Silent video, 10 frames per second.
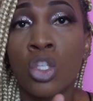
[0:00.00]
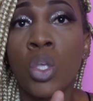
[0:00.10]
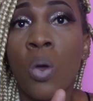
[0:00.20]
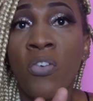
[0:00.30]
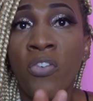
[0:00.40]

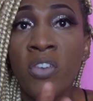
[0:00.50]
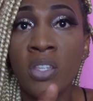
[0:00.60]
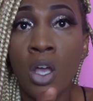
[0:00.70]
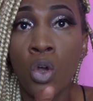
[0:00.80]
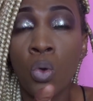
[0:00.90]
So our
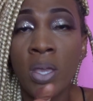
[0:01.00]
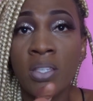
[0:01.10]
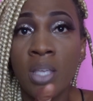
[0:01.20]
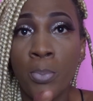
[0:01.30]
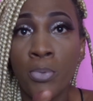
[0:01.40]
feet are going
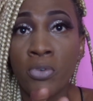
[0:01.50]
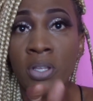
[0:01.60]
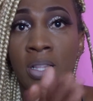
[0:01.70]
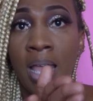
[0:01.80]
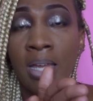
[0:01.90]

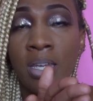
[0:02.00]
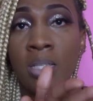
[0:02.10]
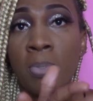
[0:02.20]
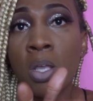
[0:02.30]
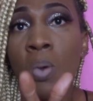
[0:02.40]
separate like this,
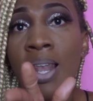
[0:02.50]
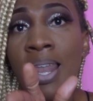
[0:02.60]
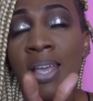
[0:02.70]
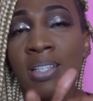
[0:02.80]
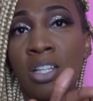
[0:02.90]
but our
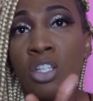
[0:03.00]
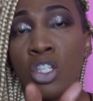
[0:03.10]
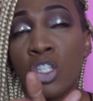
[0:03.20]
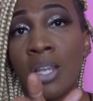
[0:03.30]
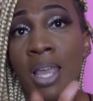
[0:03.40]
legs are
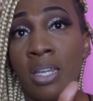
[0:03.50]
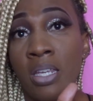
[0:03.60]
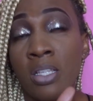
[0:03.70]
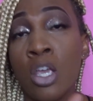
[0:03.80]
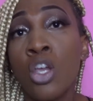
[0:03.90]
touching like
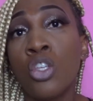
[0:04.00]
this.